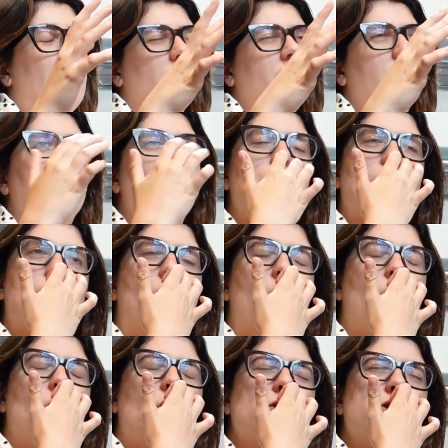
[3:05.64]
the
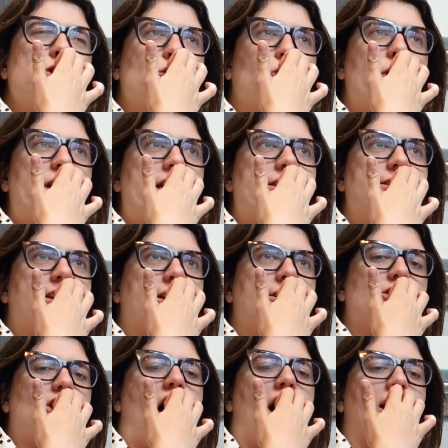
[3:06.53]
most
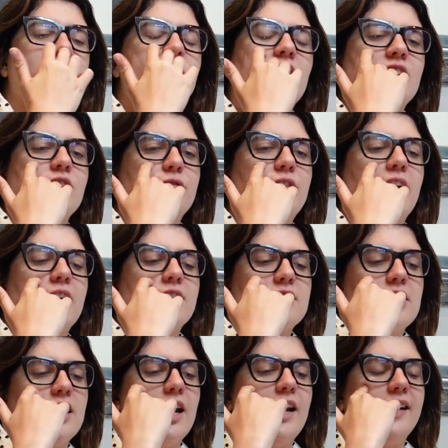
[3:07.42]
recent content of
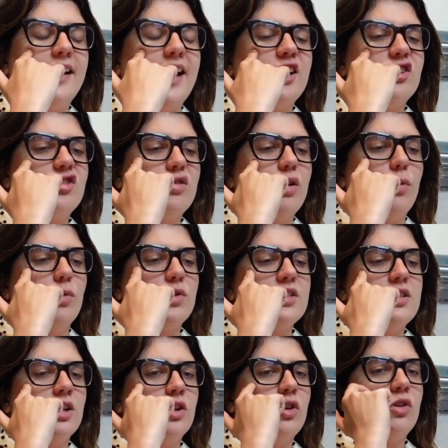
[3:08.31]
theirs that I engaged with
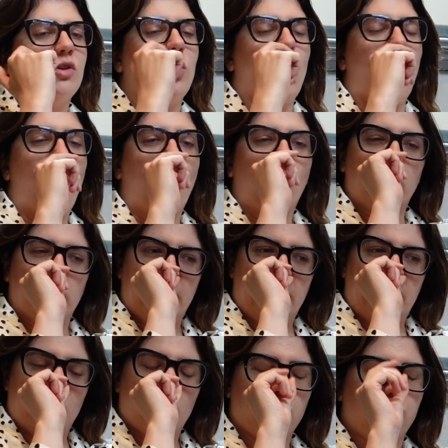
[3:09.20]
was the
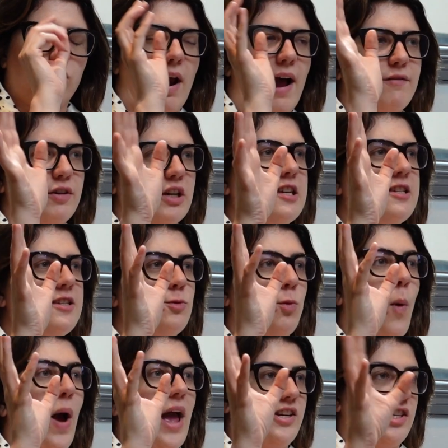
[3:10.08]
Courtney Travis
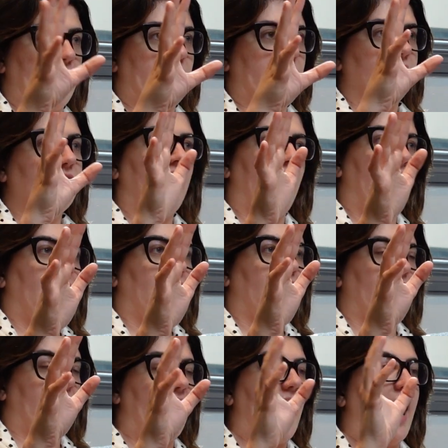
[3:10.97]
wedding thing.
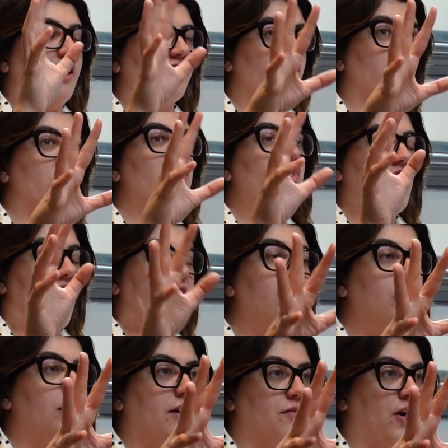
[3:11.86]
And I actually
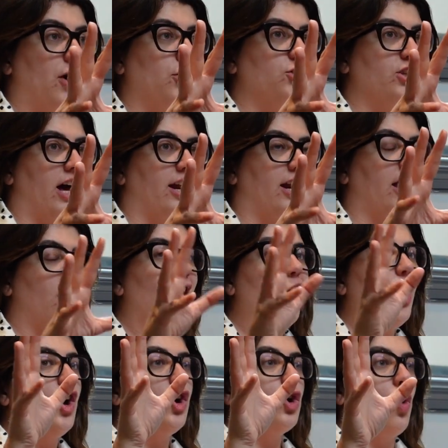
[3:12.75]
genuinely found that like
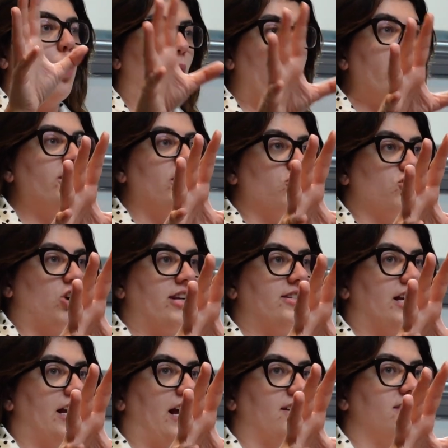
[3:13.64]
quite
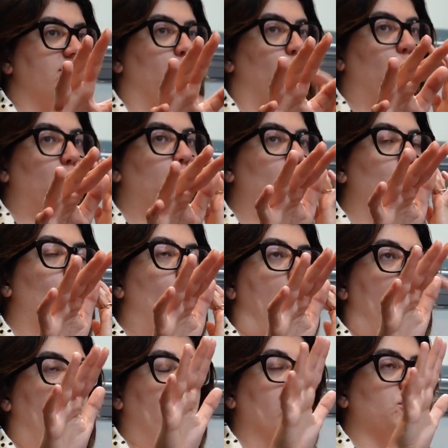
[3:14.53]
interesting as someone who
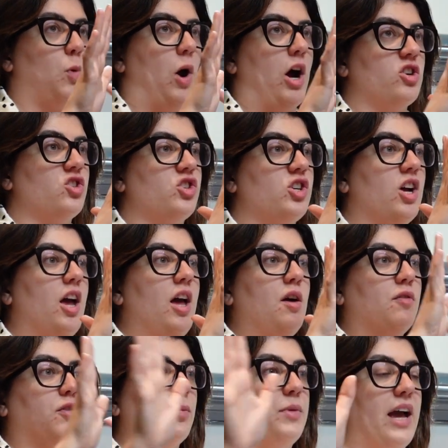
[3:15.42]
has watched
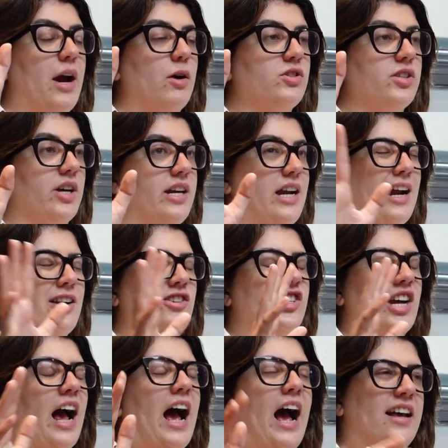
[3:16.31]
from the outside
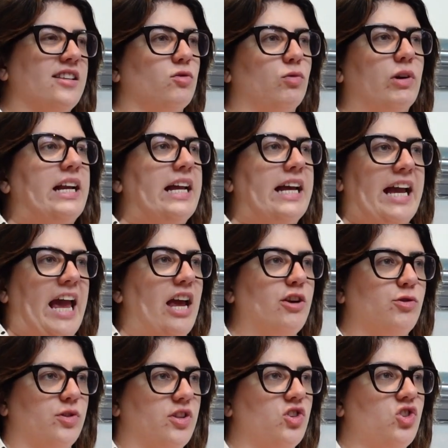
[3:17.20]
and hasn't really
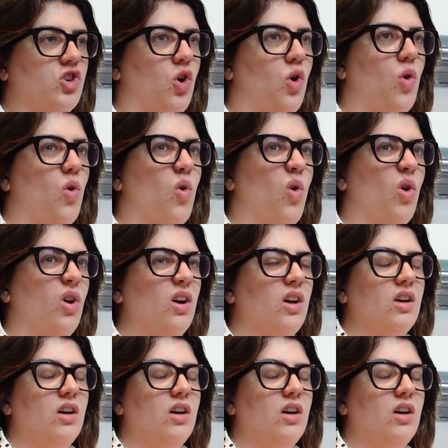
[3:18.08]
engaged with the show